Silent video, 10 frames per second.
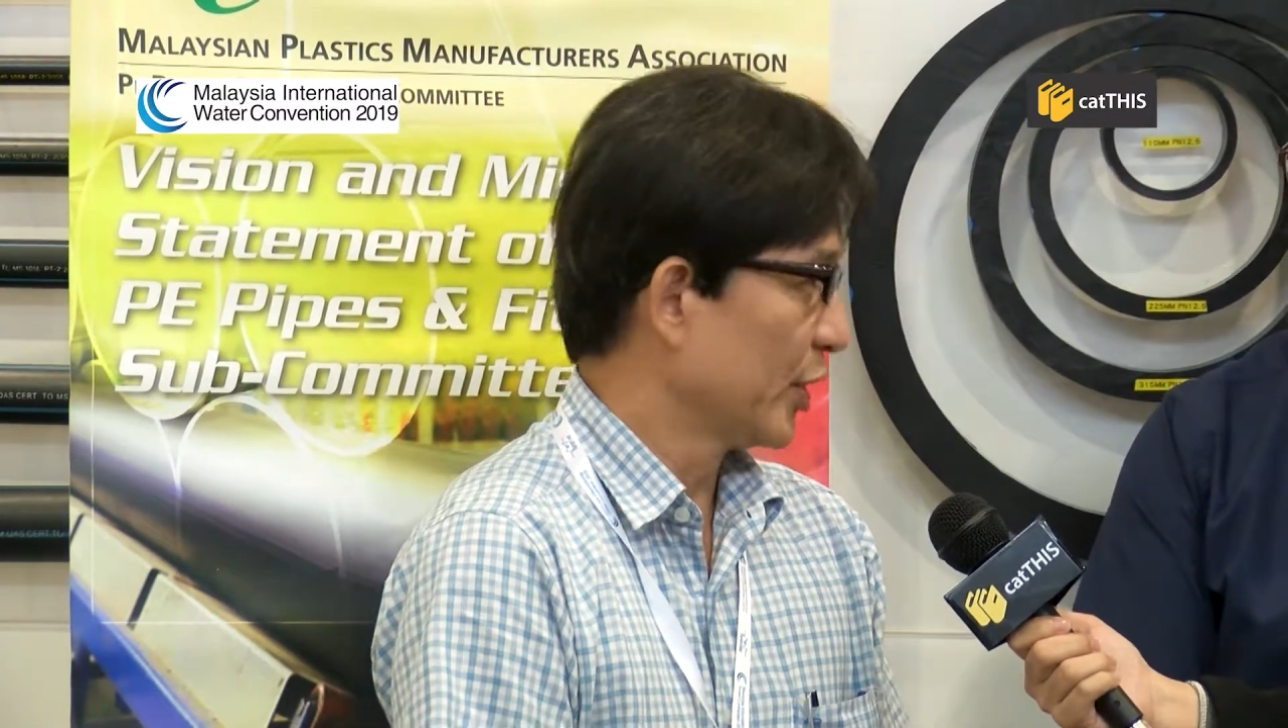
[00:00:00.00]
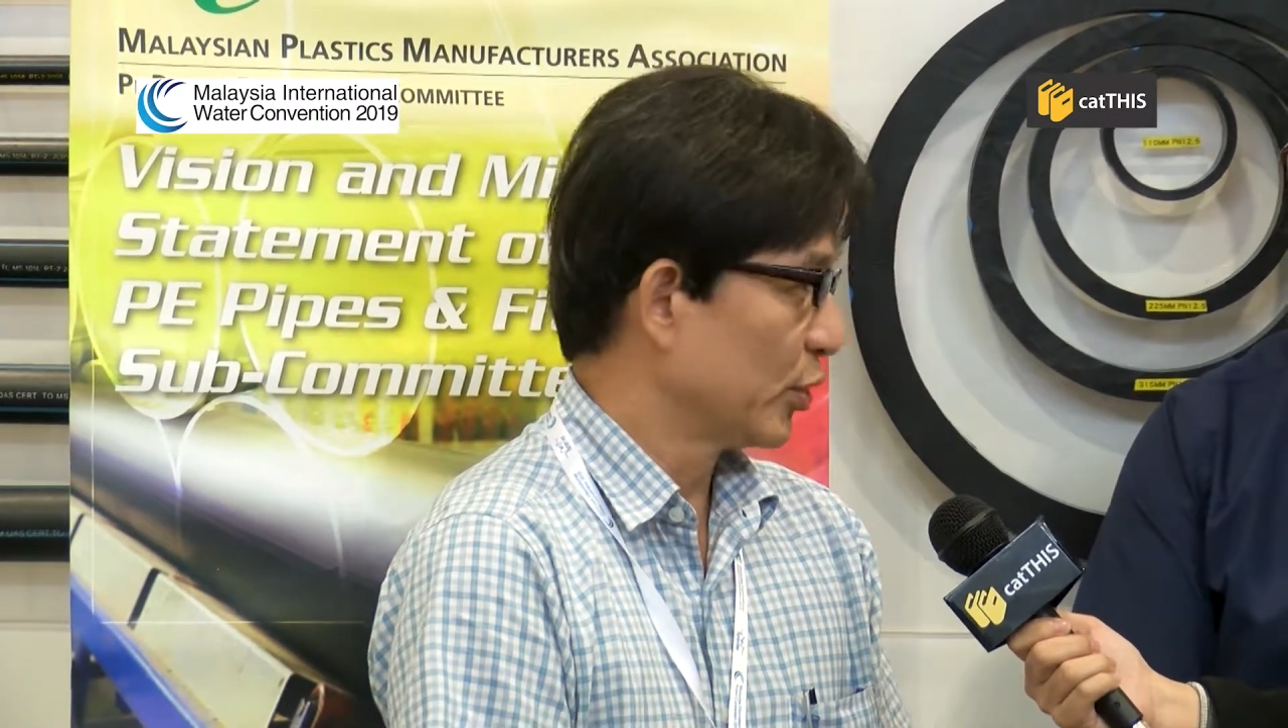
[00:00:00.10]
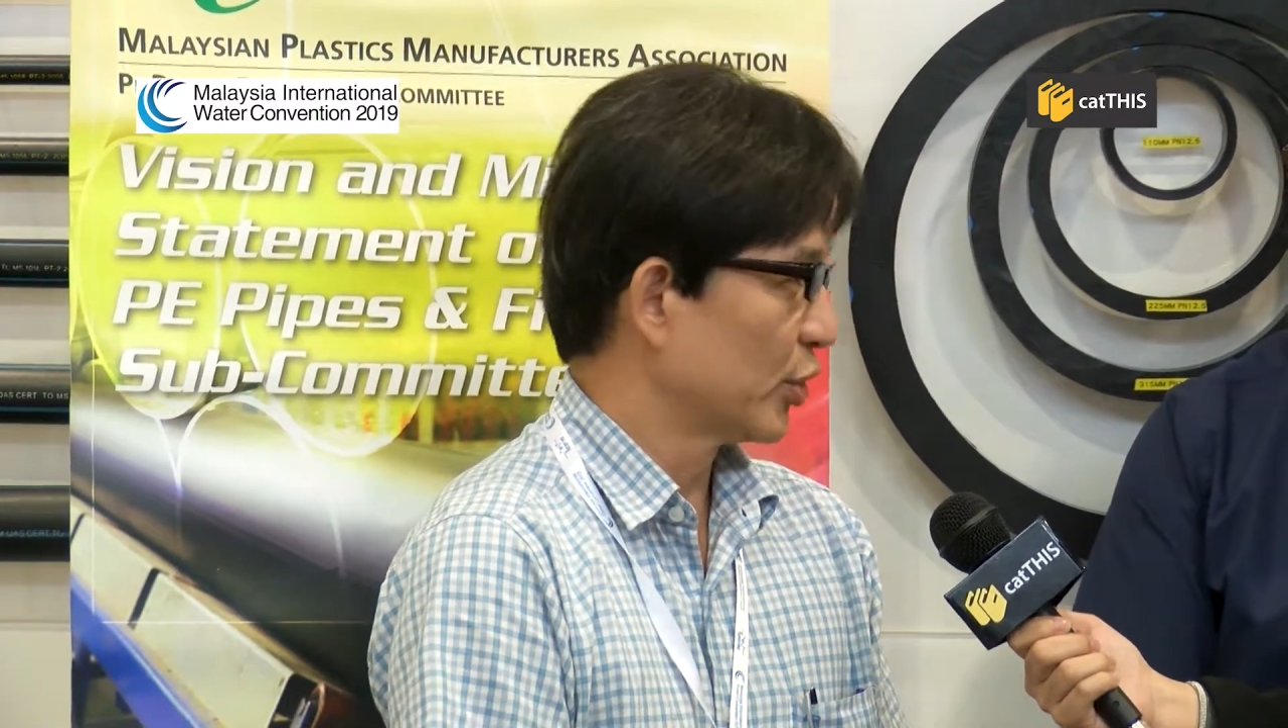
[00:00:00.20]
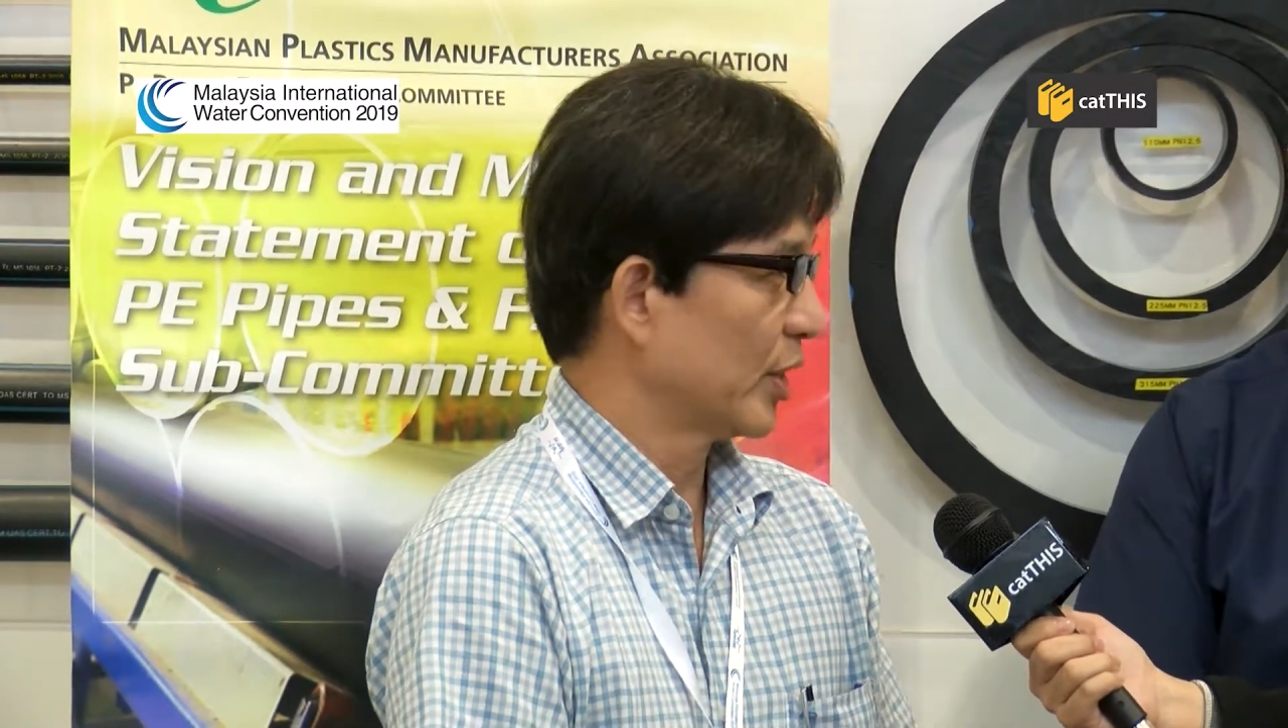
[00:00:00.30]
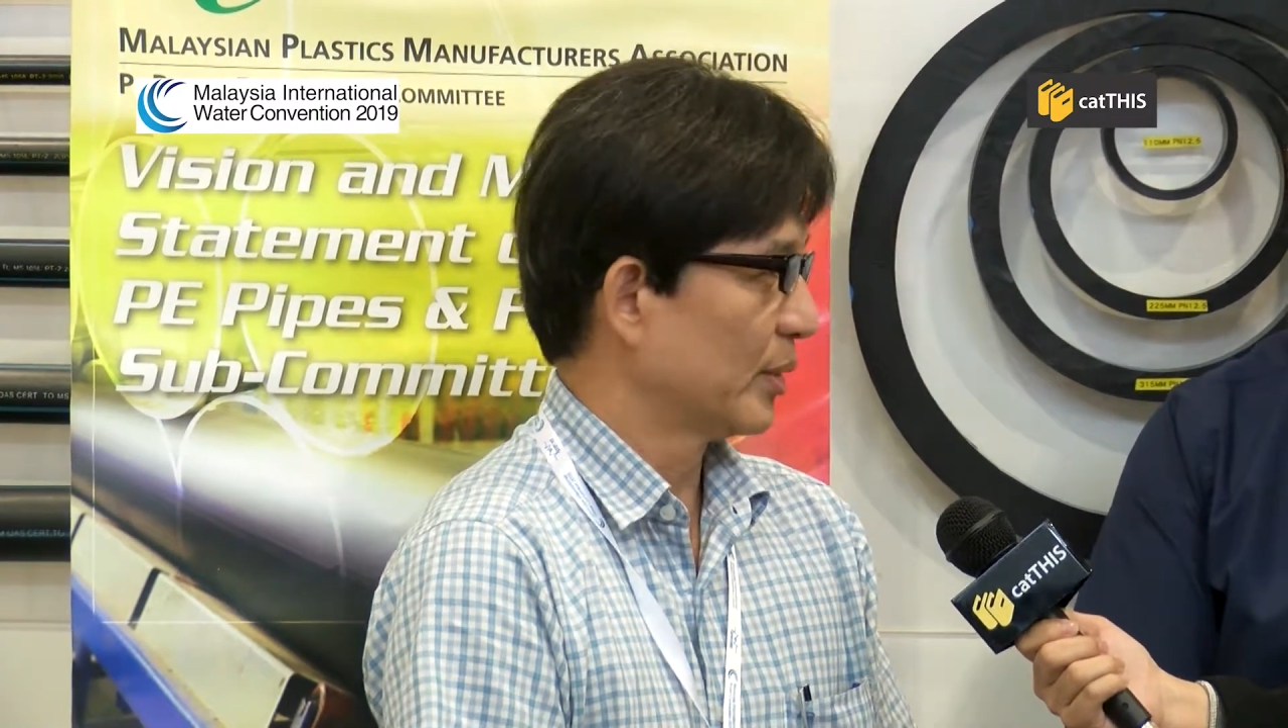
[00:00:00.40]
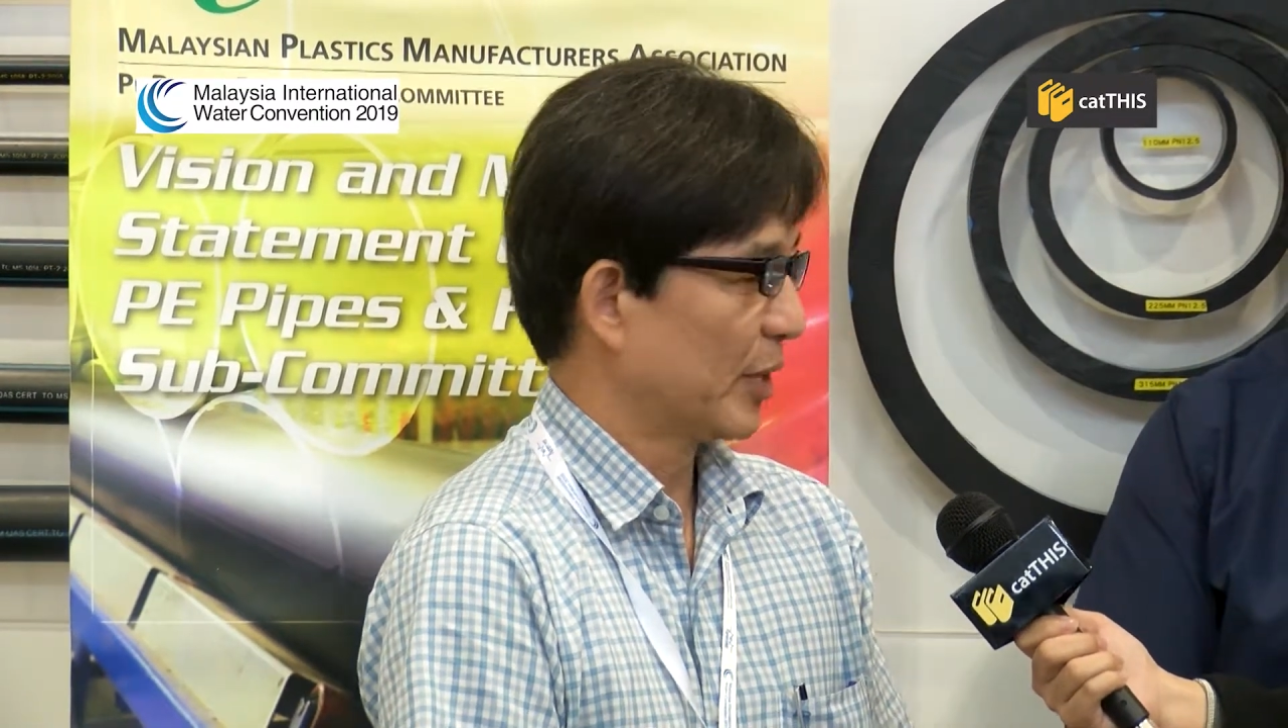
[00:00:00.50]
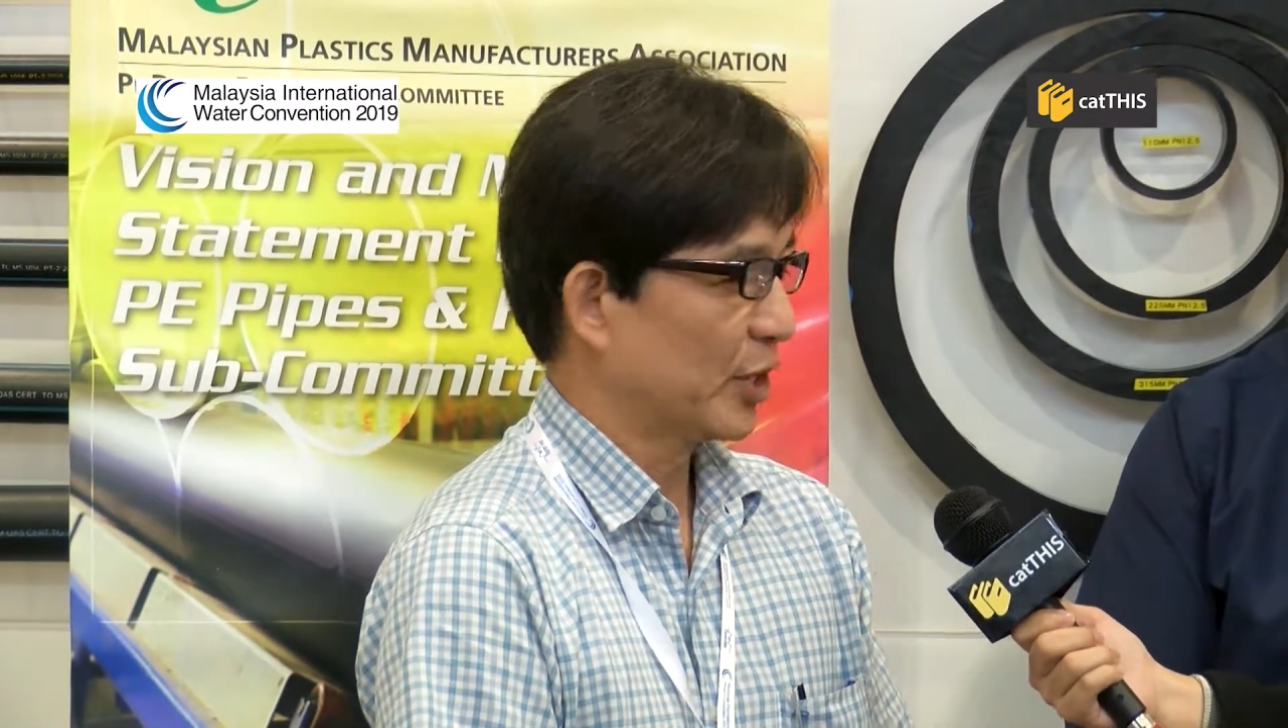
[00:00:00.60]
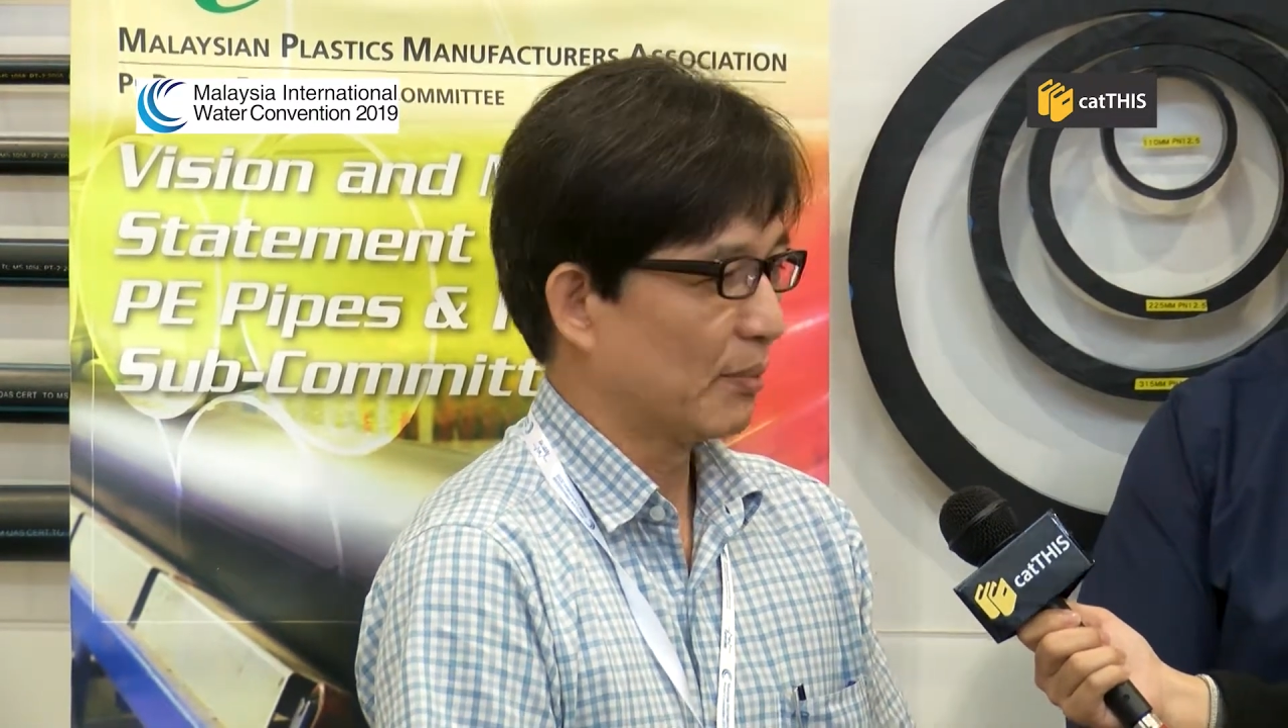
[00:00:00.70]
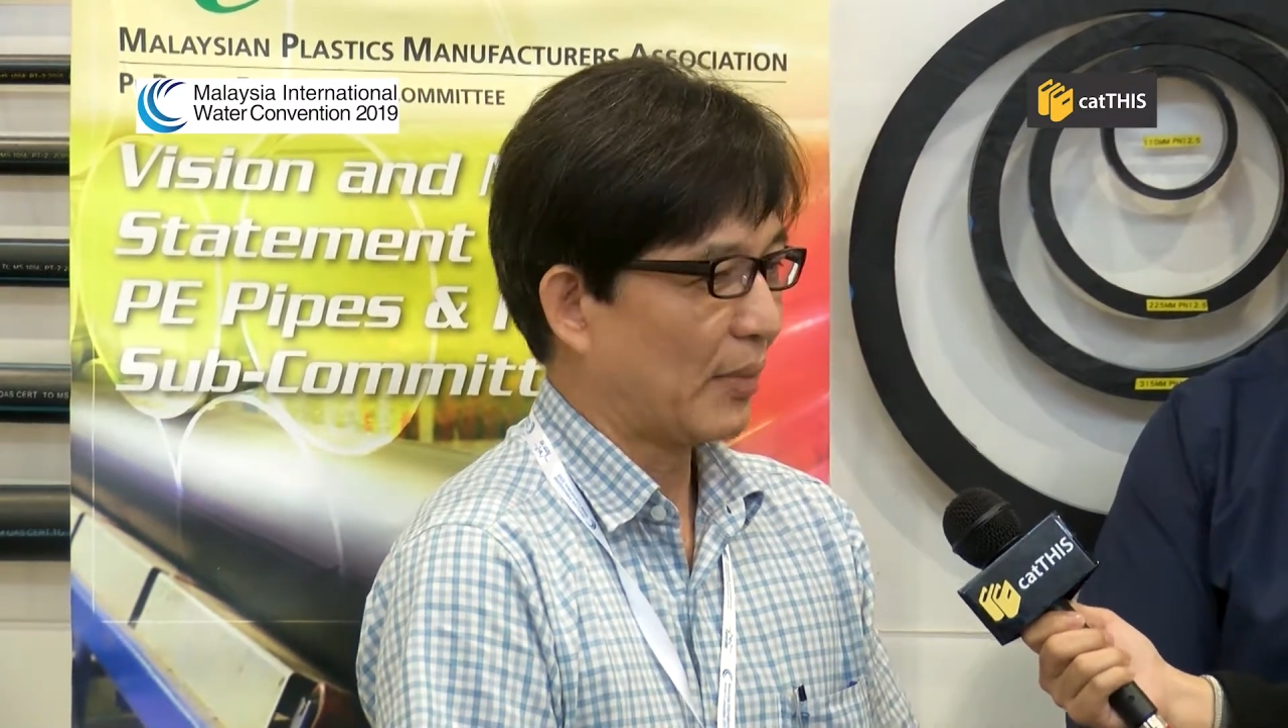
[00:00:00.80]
used in Malaysian